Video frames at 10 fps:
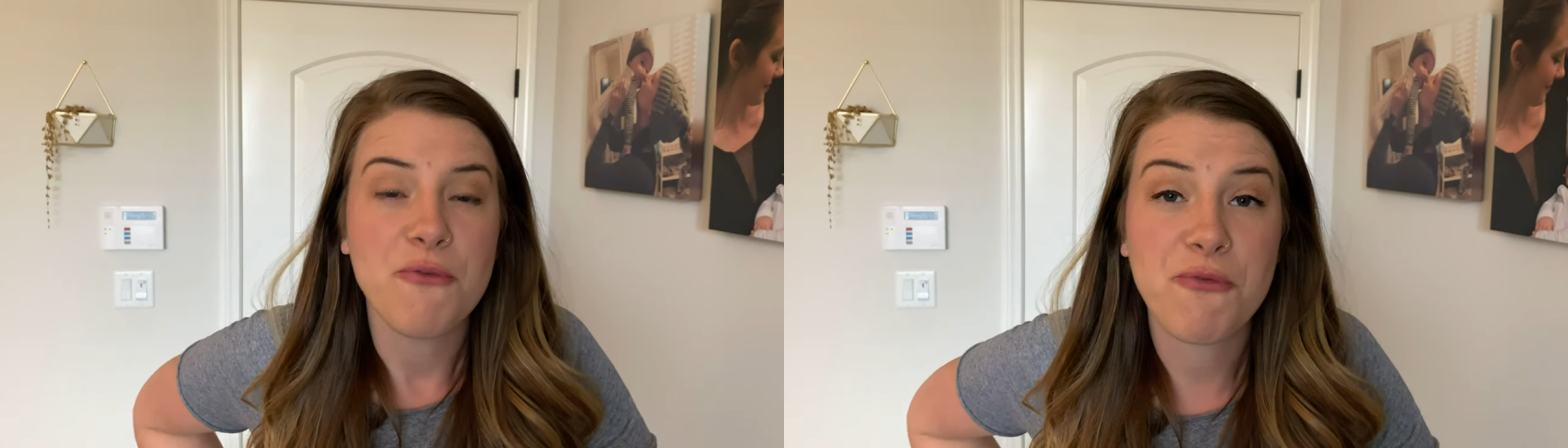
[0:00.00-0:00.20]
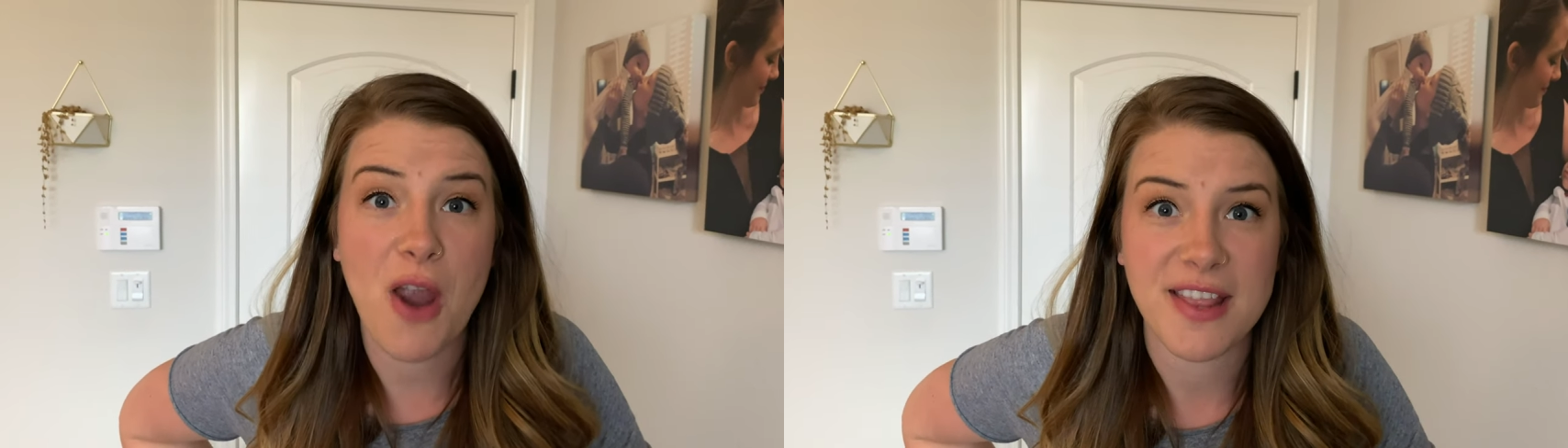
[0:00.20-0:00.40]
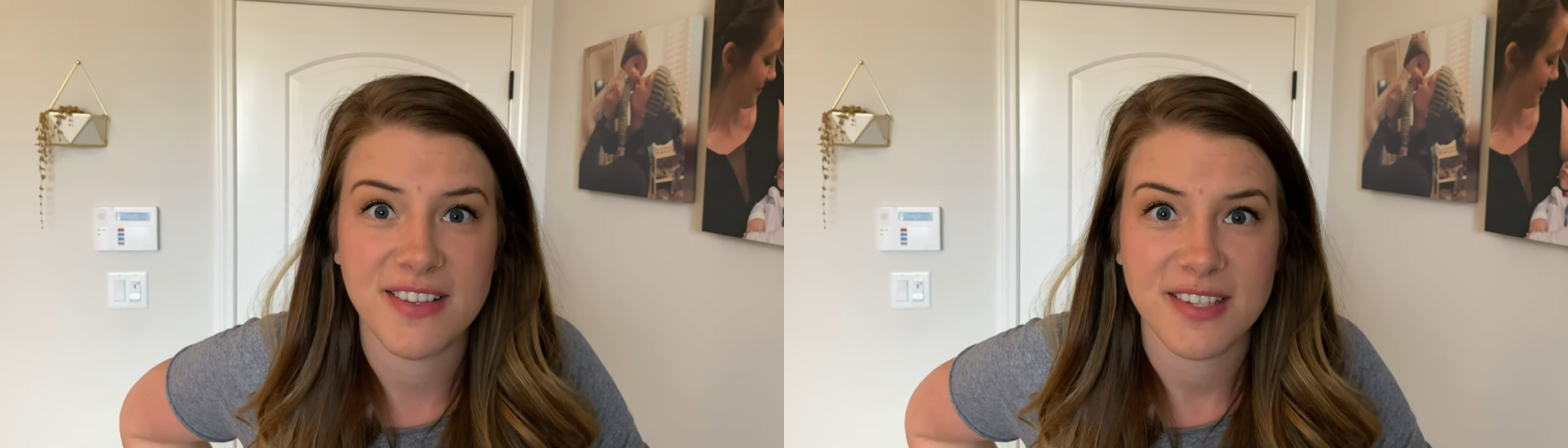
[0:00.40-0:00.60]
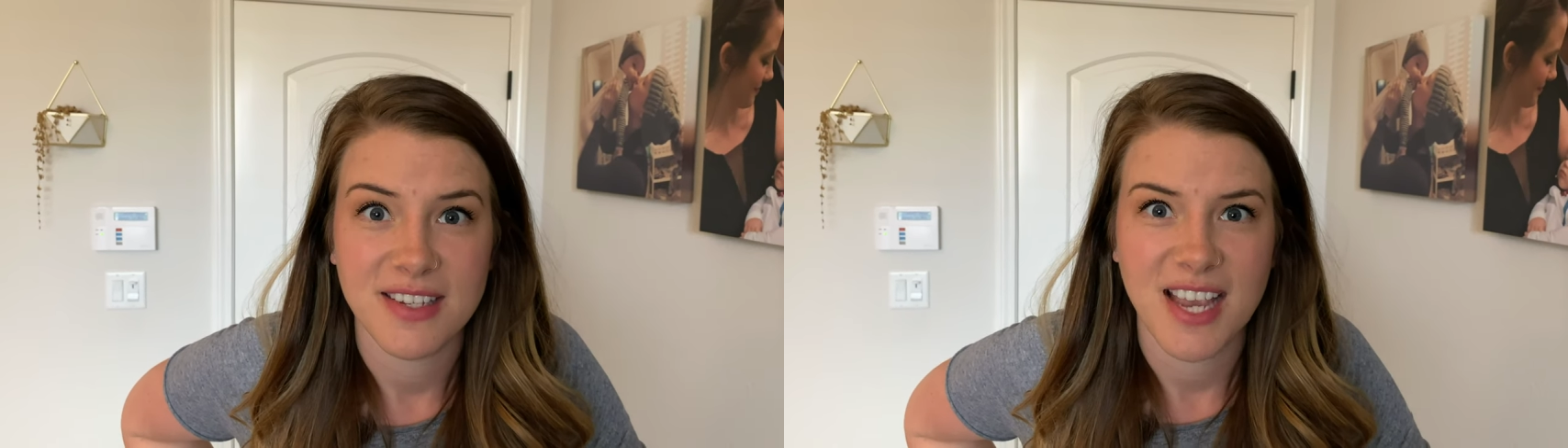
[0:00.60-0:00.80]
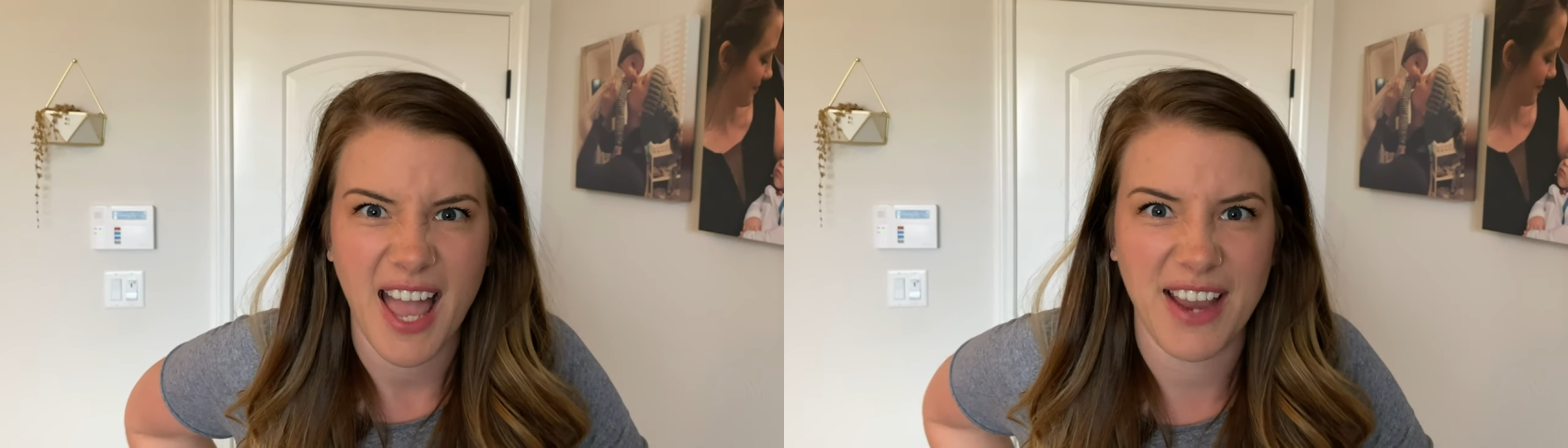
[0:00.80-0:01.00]
friends,
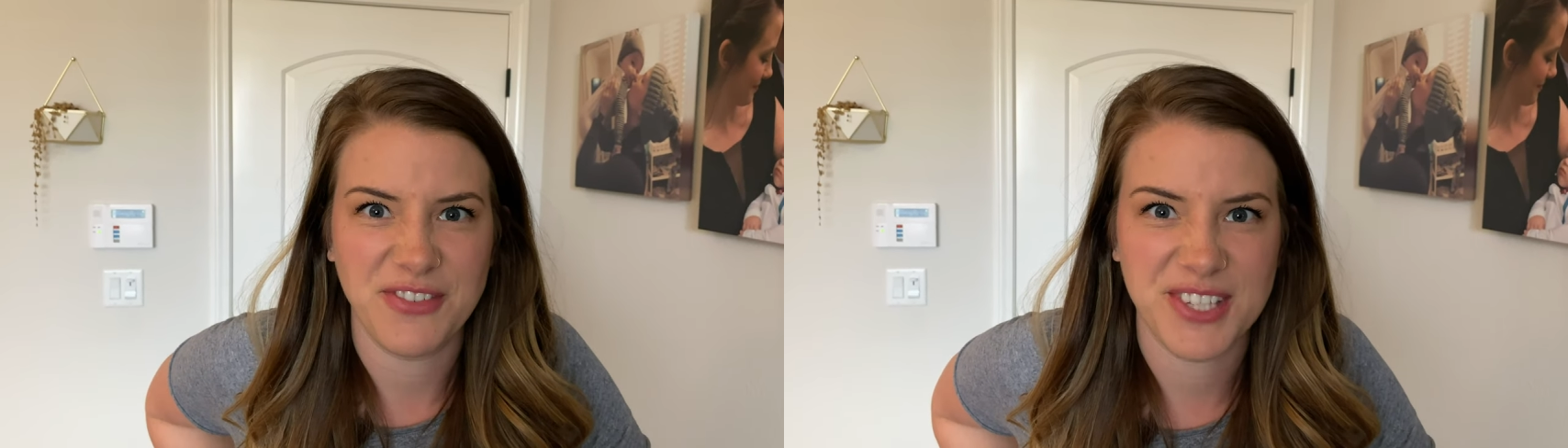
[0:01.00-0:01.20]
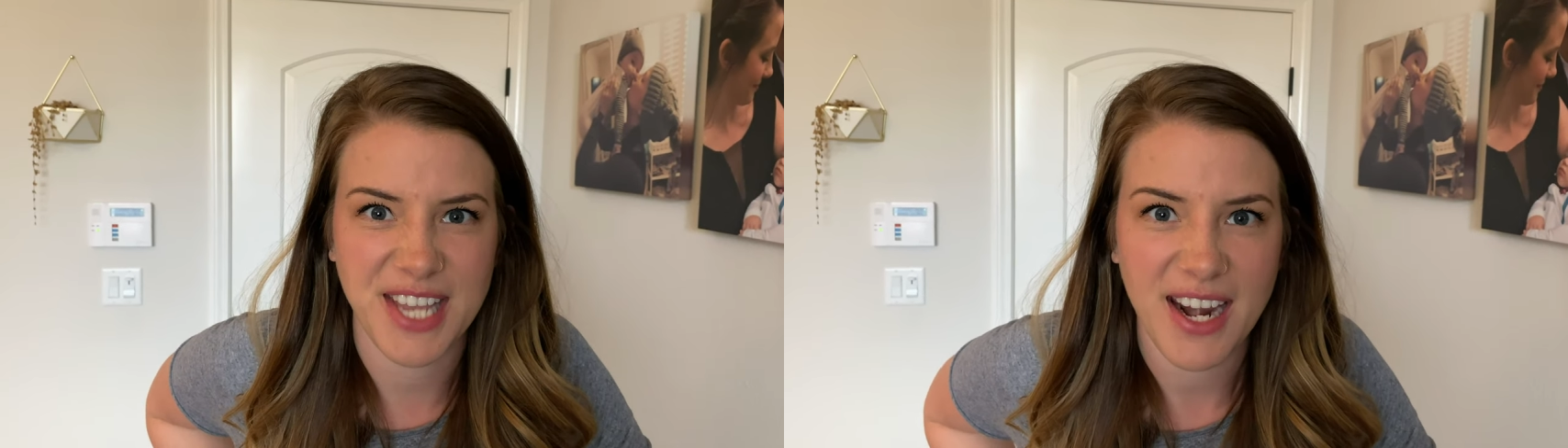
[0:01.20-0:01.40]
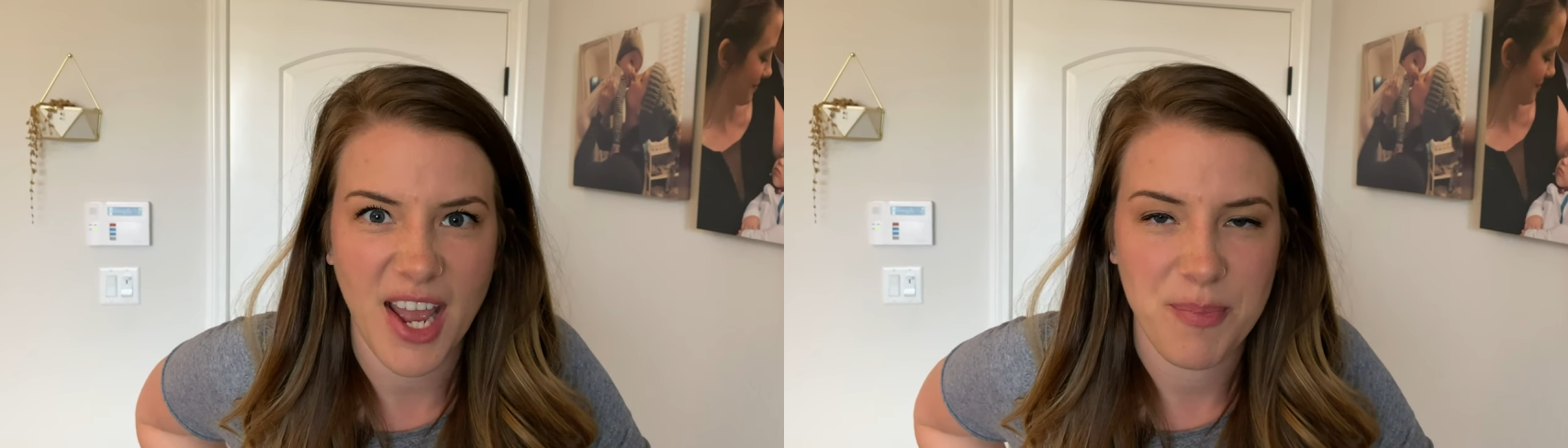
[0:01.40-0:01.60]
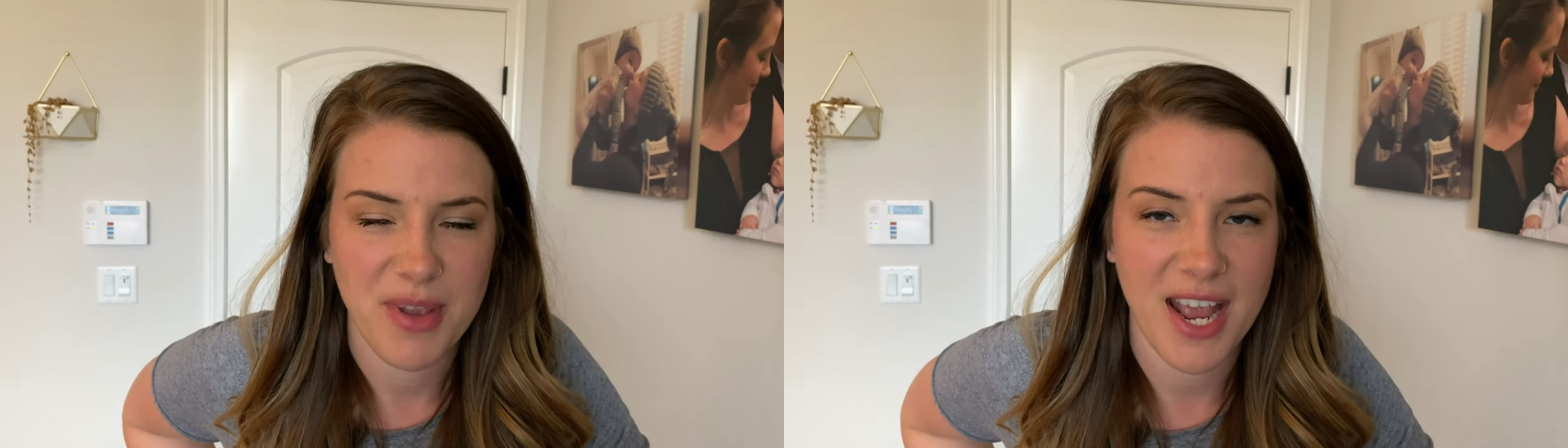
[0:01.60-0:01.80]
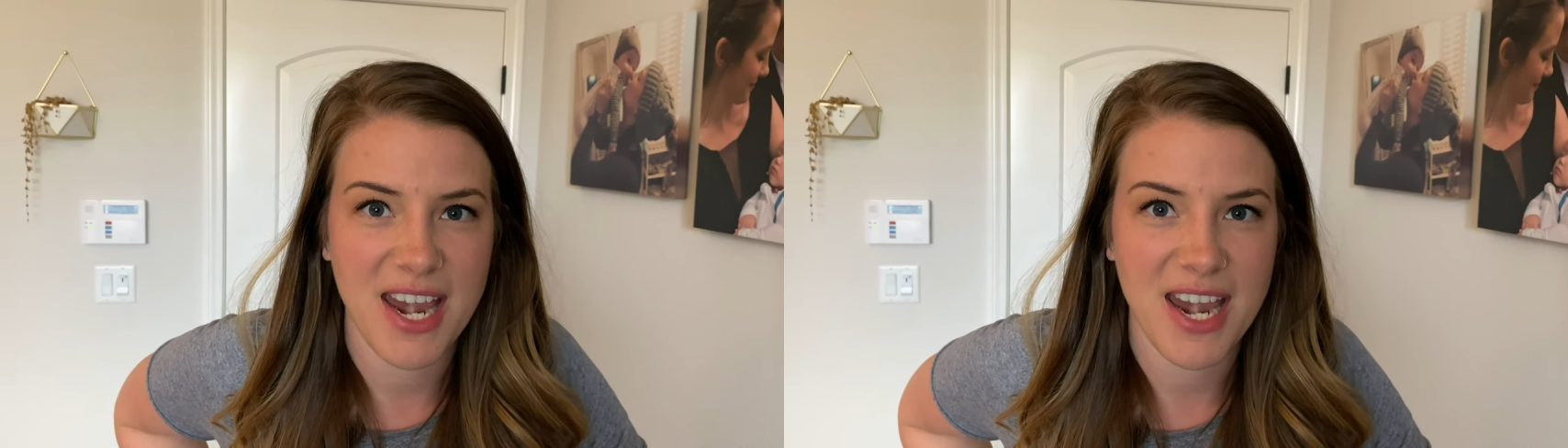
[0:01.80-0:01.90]
I've set up